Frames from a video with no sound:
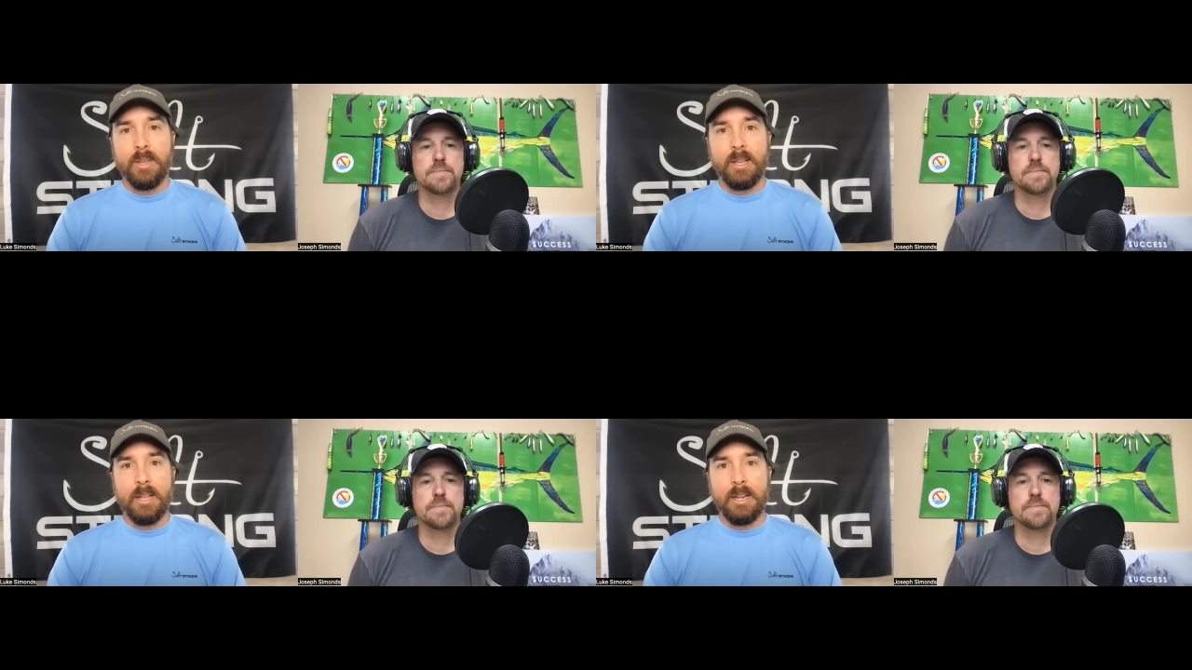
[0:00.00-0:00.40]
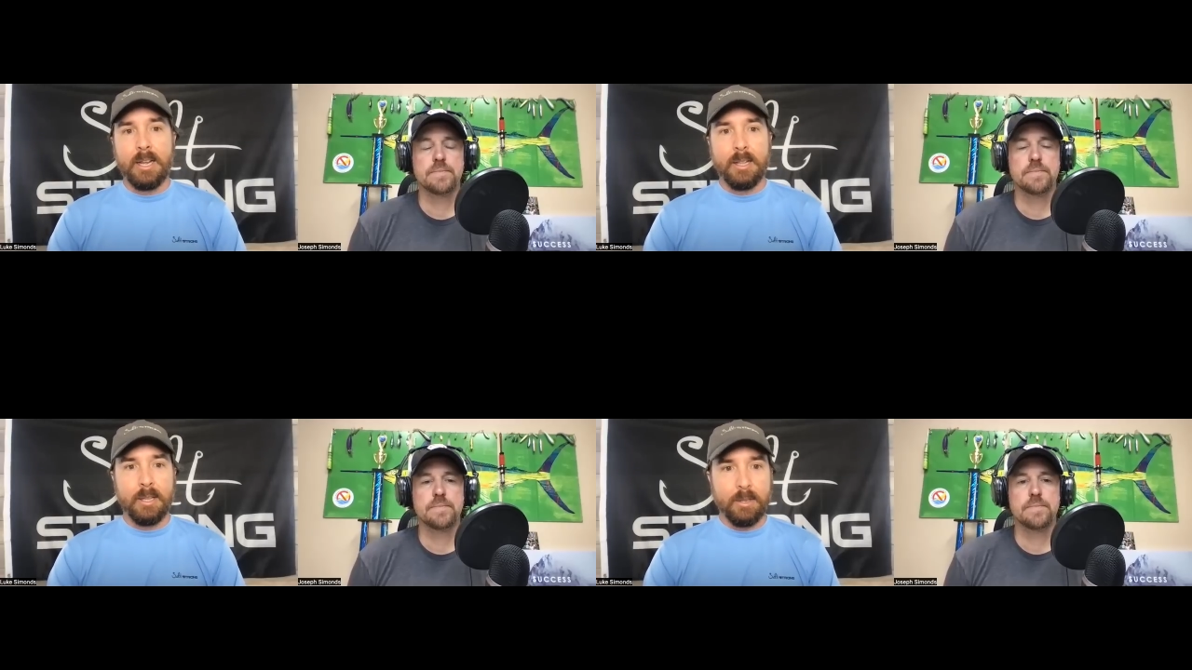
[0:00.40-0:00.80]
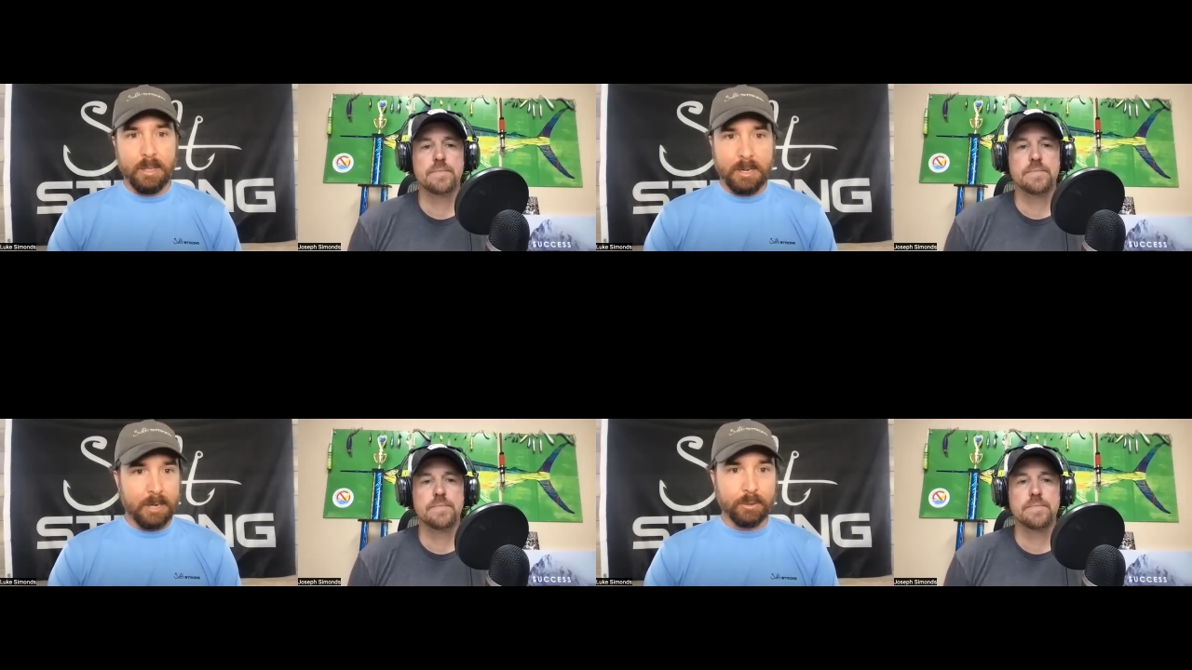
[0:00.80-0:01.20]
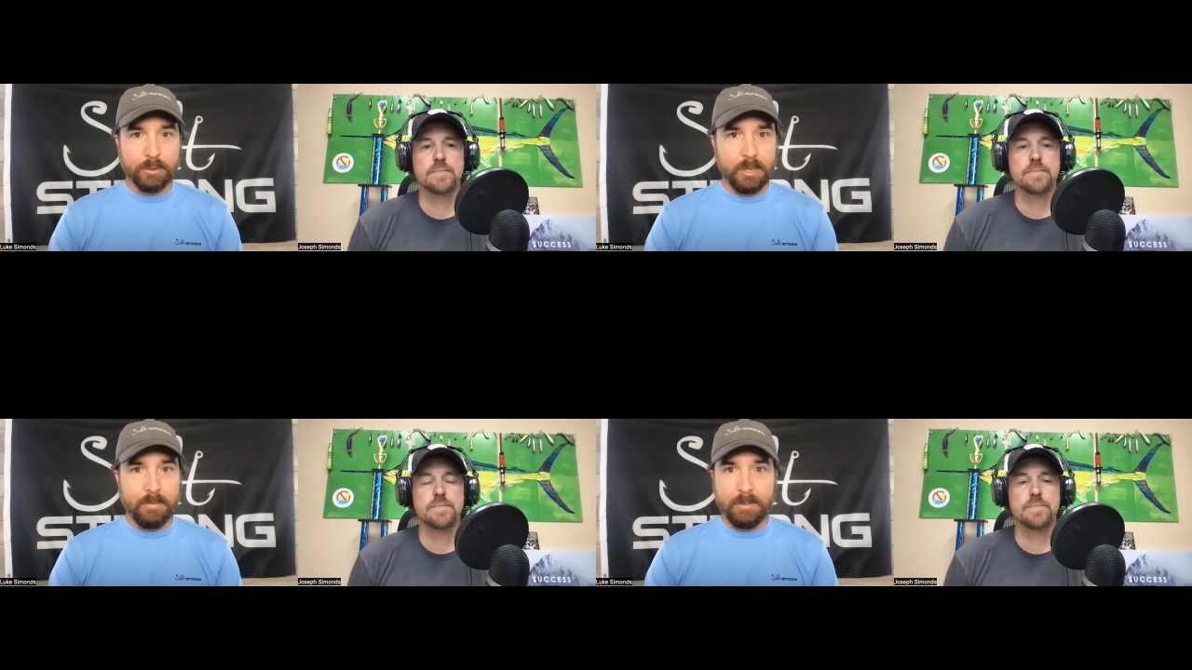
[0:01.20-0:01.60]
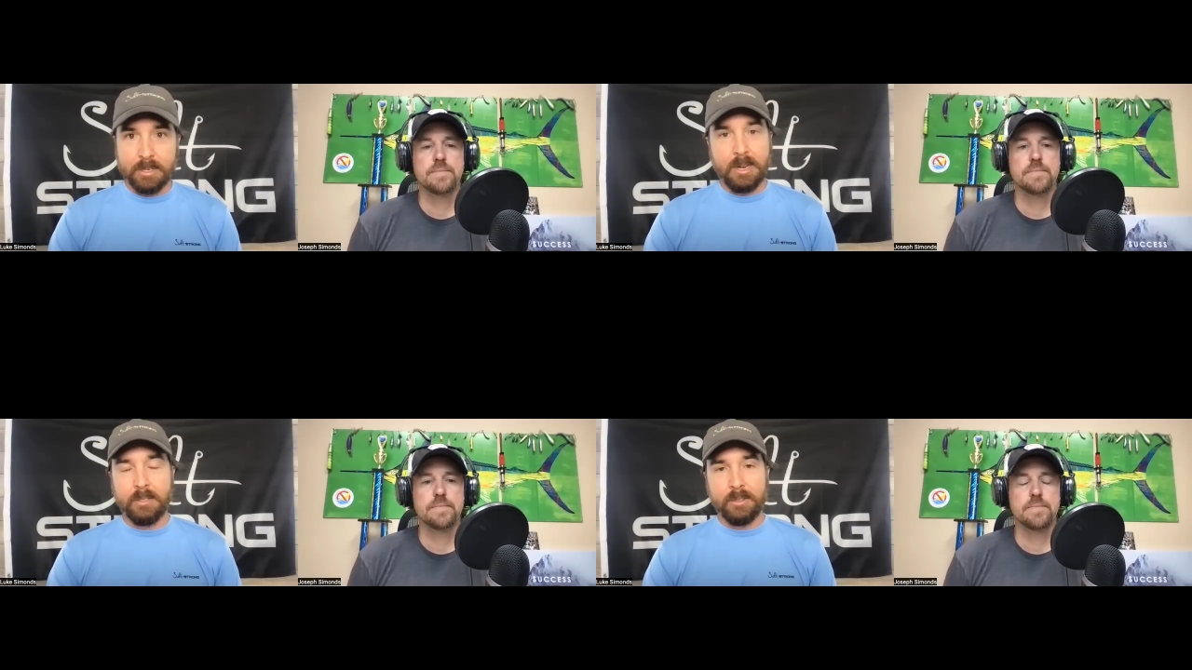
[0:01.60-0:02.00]
Speaker 1: And and then the natural stuff does
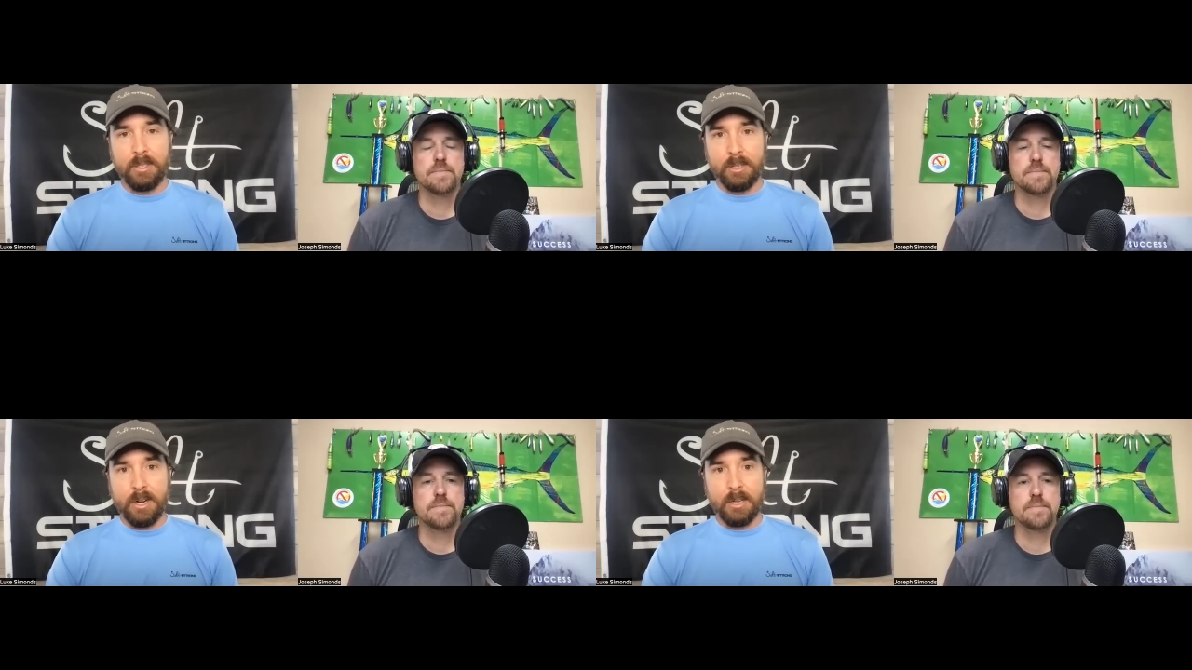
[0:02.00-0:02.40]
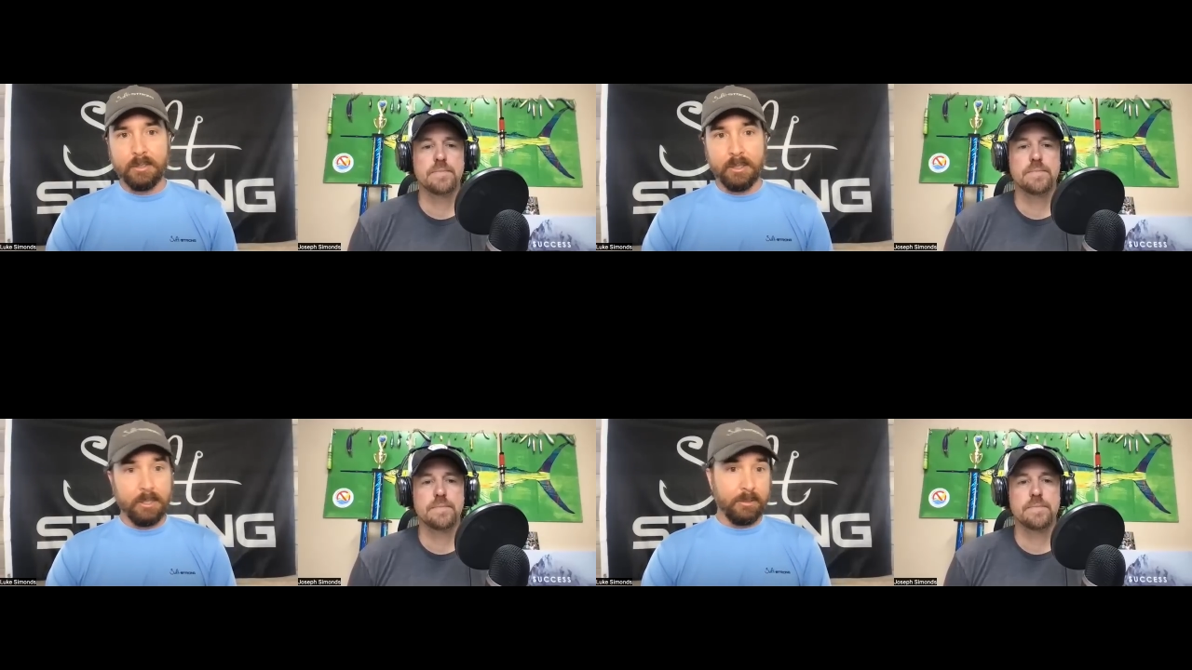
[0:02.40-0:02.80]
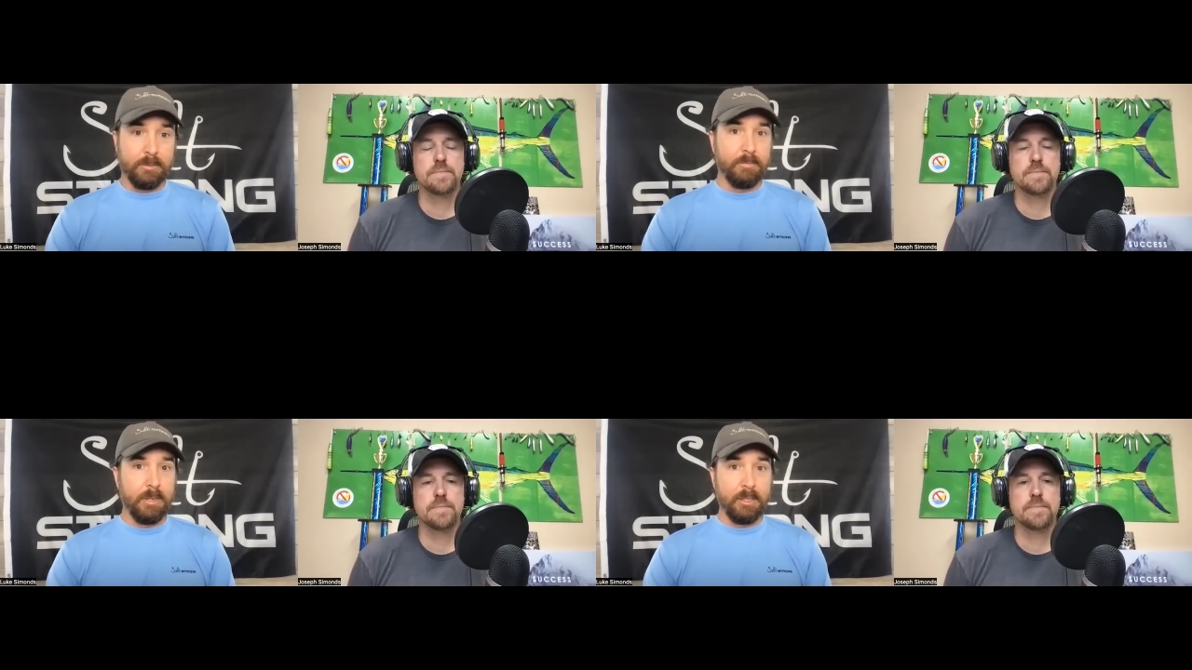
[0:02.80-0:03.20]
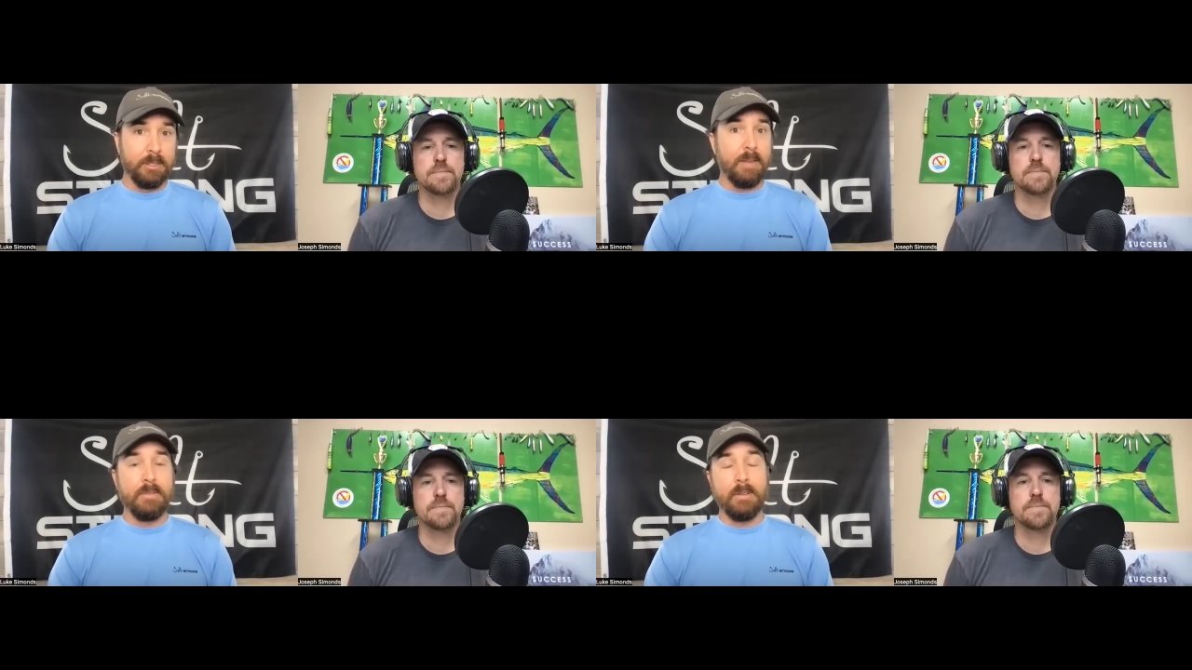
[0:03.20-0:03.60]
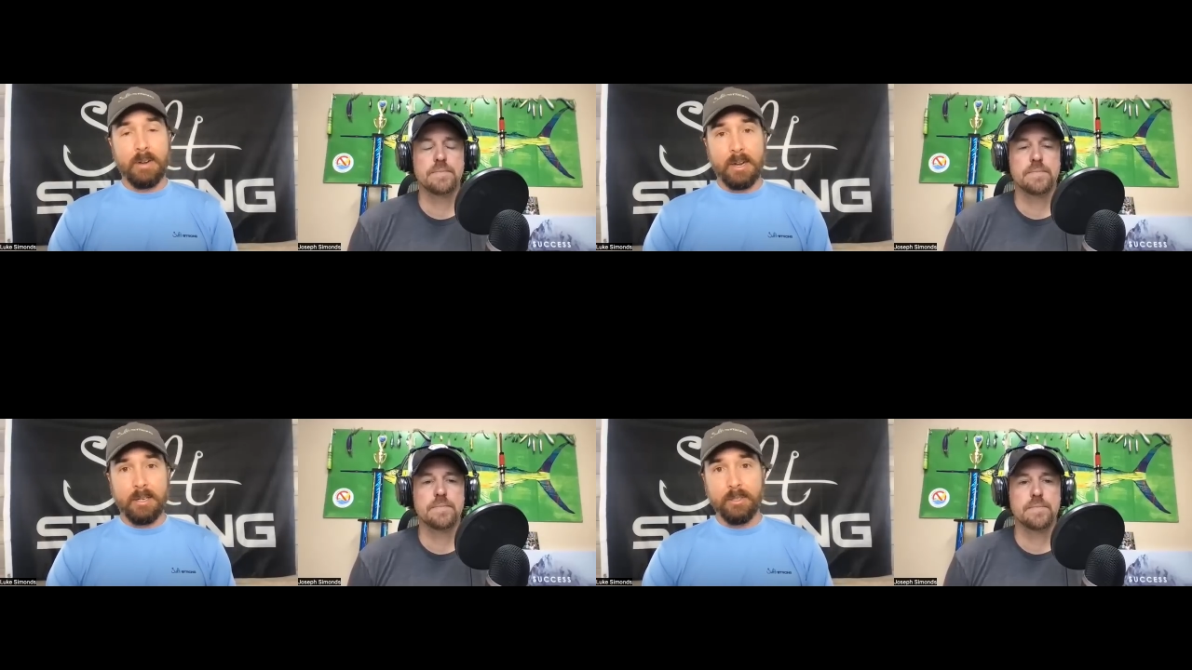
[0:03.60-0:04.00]
not sting your eyes. At least at least I've never had any